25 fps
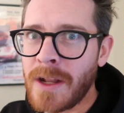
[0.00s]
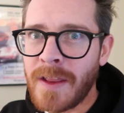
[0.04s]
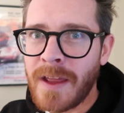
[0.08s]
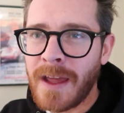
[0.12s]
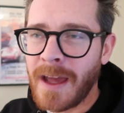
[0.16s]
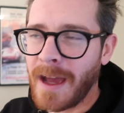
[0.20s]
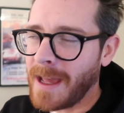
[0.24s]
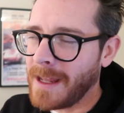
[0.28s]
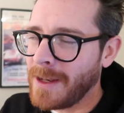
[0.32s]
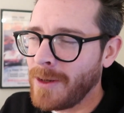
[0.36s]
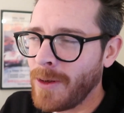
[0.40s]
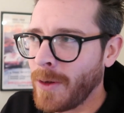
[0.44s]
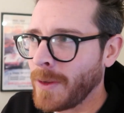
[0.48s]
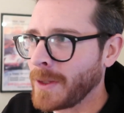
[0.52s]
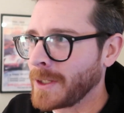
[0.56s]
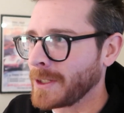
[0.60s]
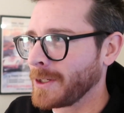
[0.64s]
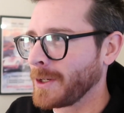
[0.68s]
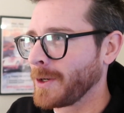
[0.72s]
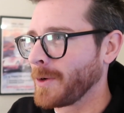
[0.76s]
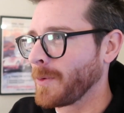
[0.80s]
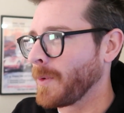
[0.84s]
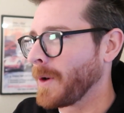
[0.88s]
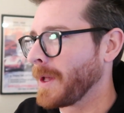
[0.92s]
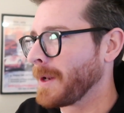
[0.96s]
And I know they're
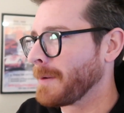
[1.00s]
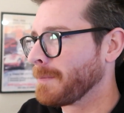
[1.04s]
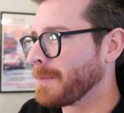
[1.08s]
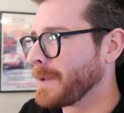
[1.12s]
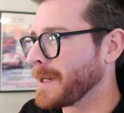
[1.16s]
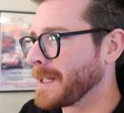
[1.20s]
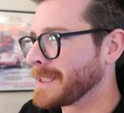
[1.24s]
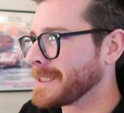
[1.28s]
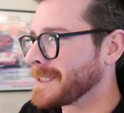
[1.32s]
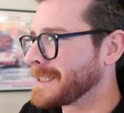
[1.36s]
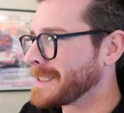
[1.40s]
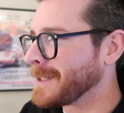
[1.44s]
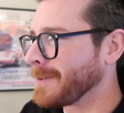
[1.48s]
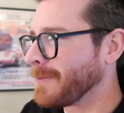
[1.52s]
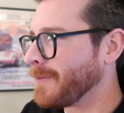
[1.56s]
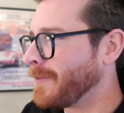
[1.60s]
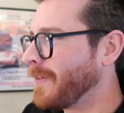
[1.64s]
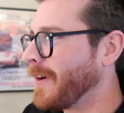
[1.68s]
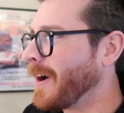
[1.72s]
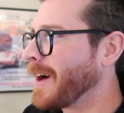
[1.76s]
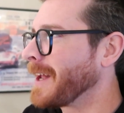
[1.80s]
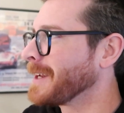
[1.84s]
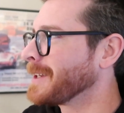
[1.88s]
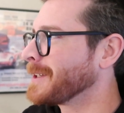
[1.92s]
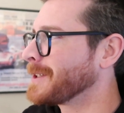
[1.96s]
gonna win, but it's still
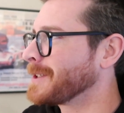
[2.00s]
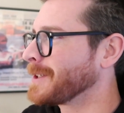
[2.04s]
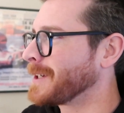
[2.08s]
fun